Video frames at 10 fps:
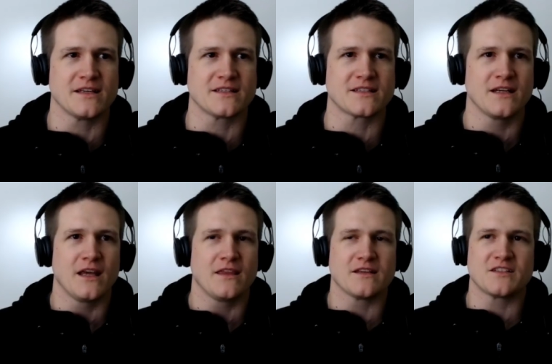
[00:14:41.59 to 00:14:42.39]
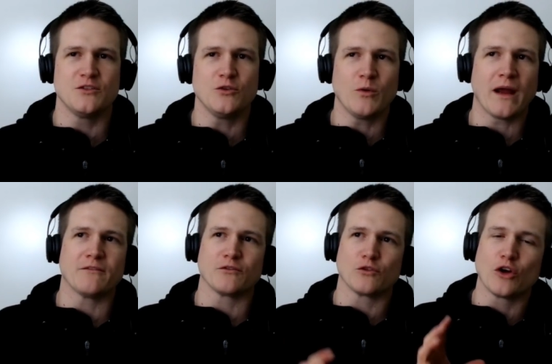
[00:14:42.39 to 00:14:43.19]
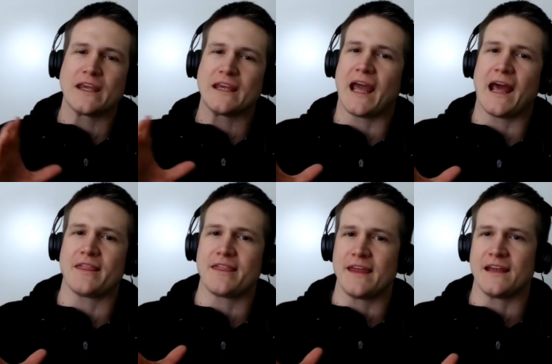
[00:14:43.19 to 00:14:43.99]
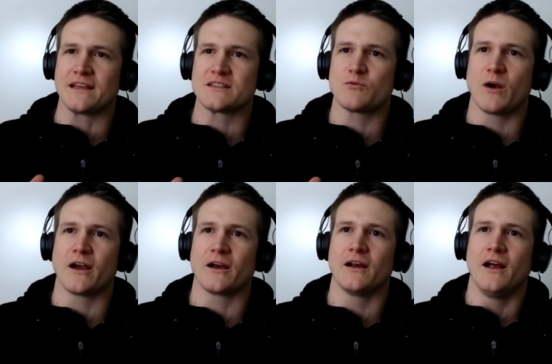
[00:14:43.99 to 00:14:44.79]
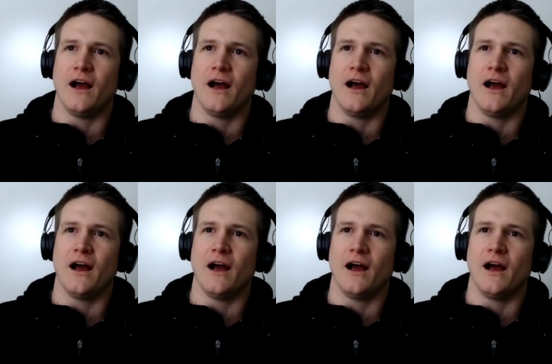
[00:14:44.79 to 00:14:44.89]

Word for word: this this new way of looking at things where